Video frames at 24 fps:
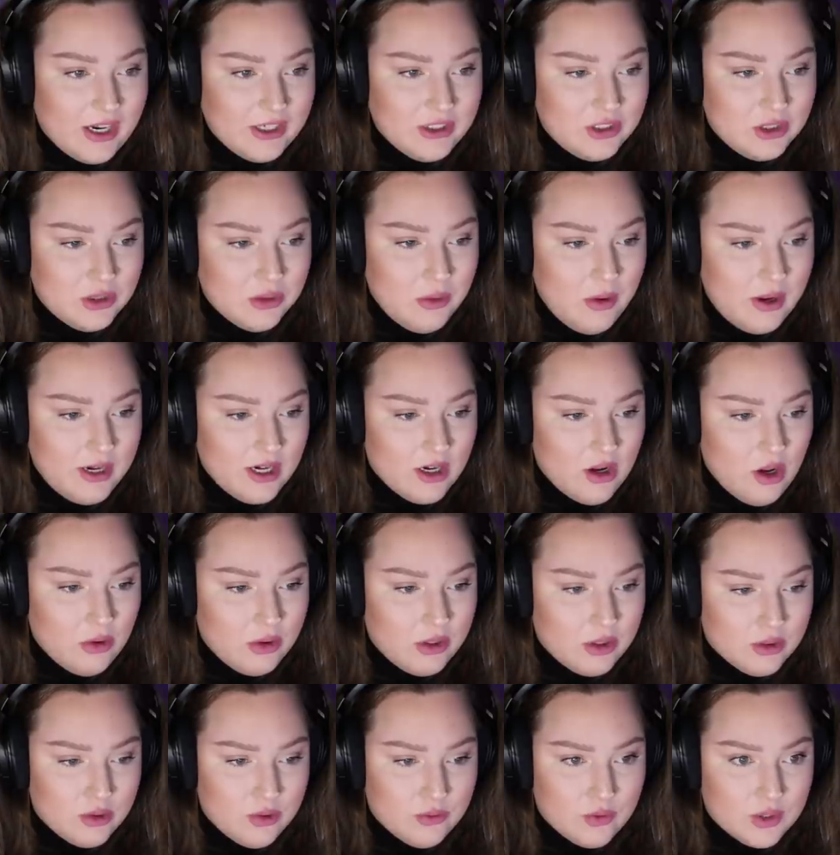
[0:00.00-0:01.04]
I do want to go to
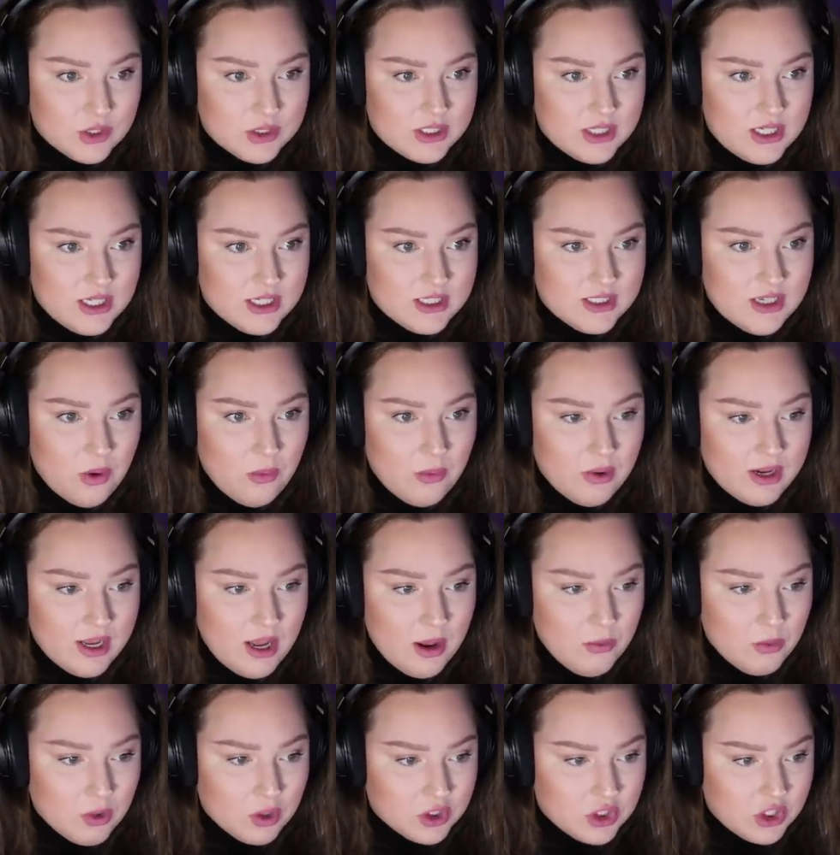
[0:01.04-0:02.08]
university because I want to
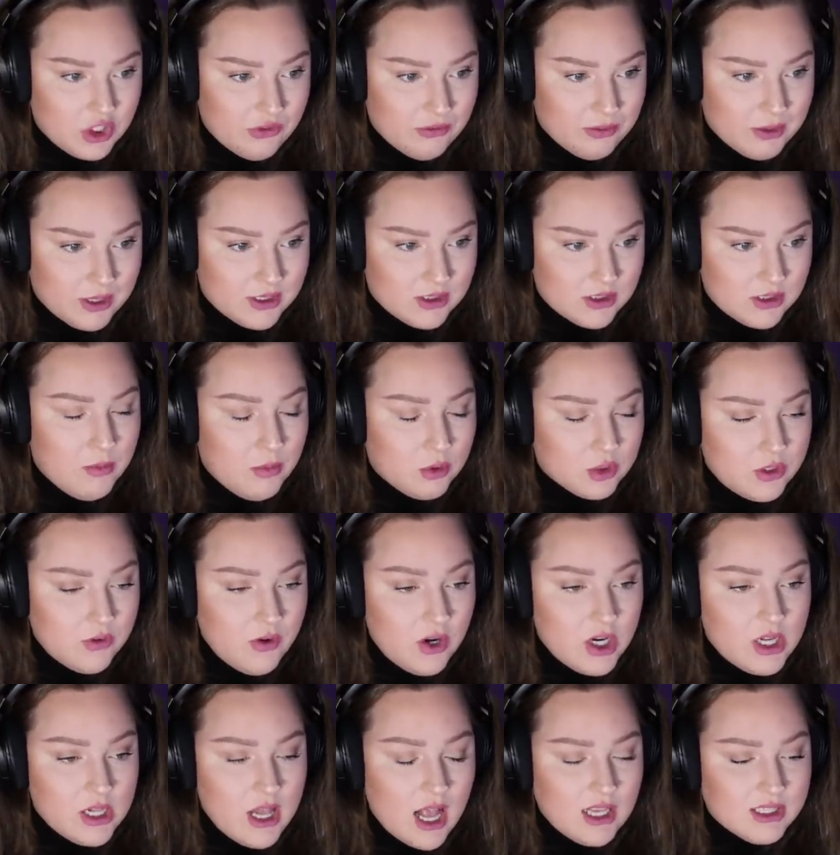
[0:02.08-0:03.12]
get more achievements. Most of
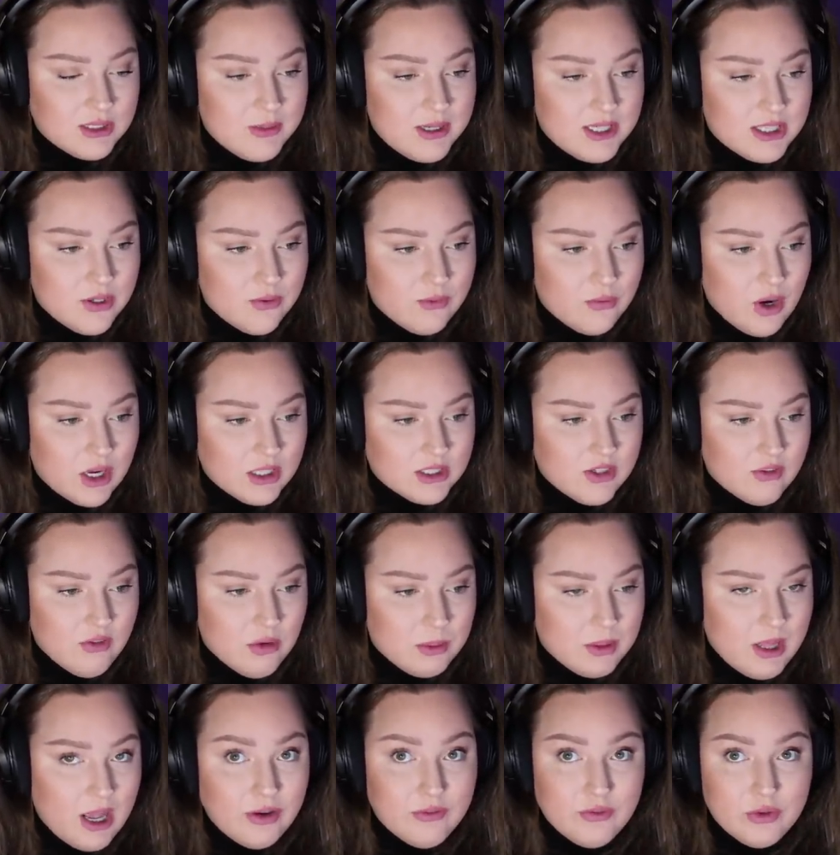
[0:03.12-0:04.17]
your classmates and friends have
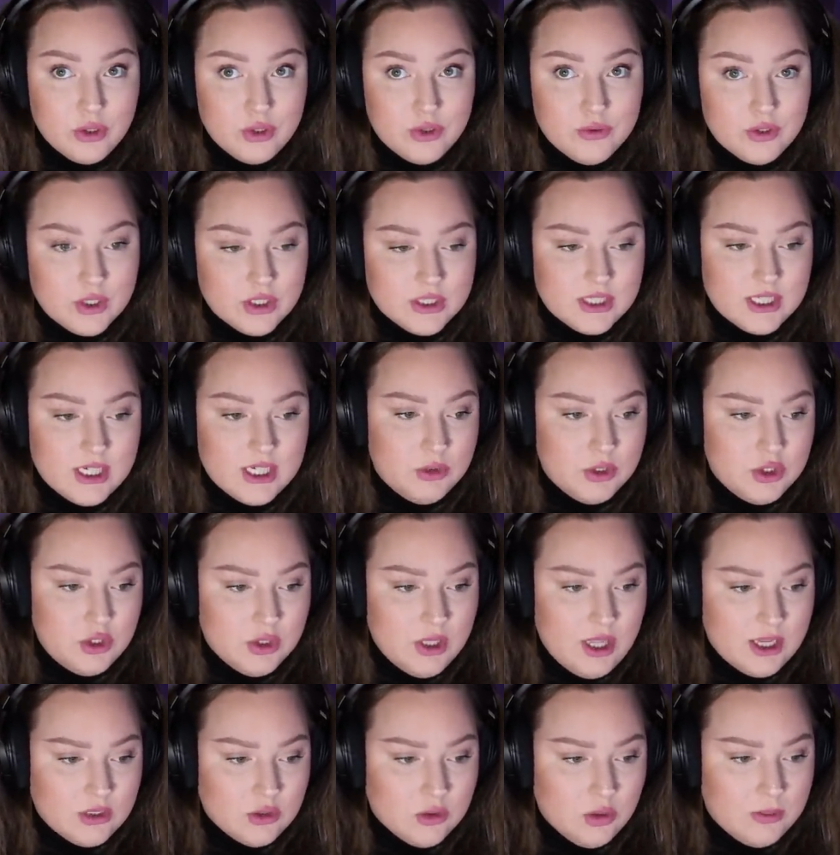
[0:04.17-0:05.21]
applied for university. Would you
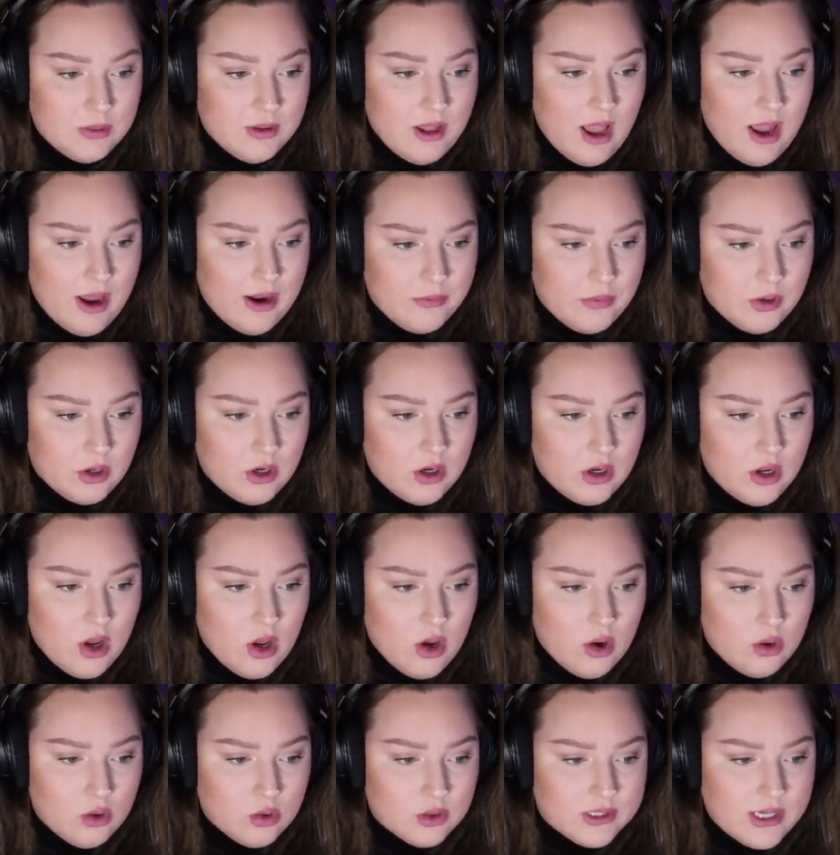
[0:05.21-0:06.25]
like to apply? We're going to
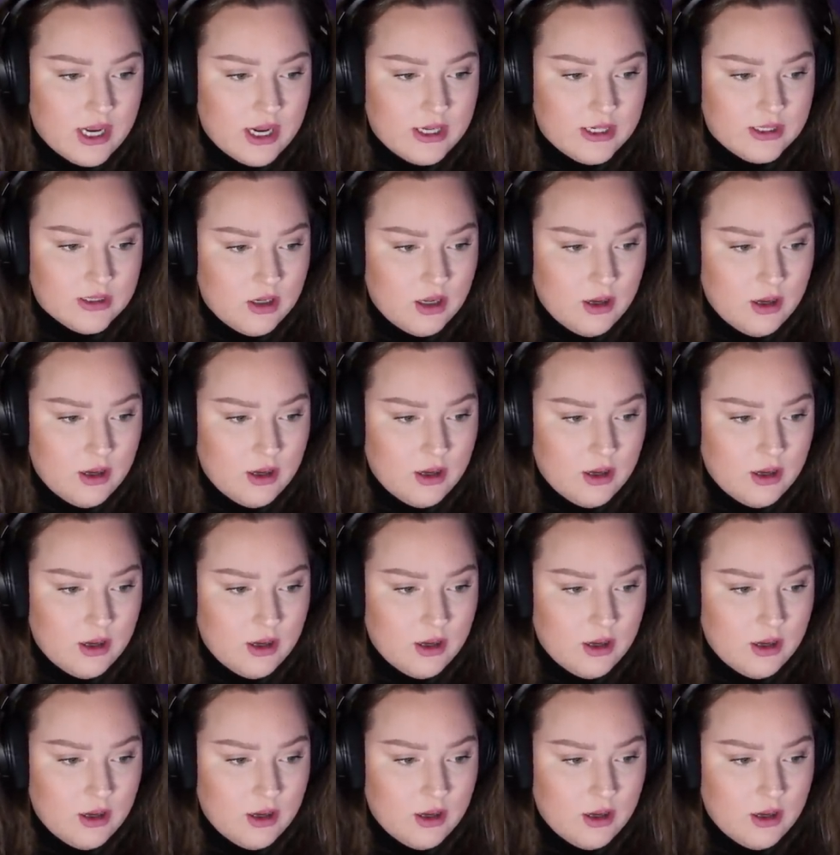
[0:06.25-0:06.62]
go science.